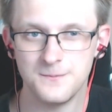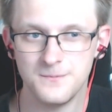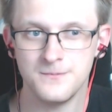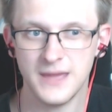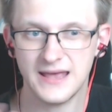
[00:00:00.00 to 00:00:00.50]

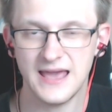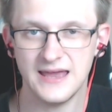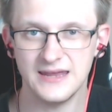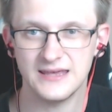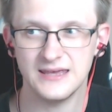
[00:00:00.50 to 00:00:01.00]

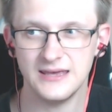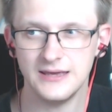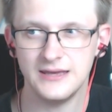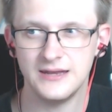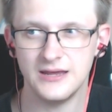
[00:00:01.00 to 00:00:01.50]
mechanic
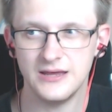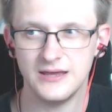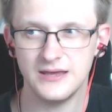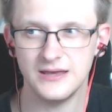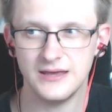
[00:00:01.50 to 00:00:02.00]
in
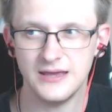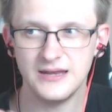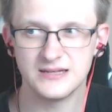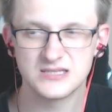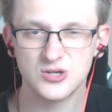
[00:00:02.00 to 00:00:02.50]

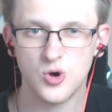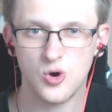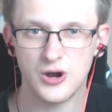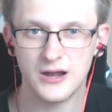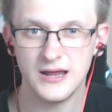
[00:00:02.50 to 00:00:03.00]
its
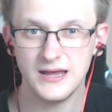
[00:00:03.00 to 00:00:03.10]
core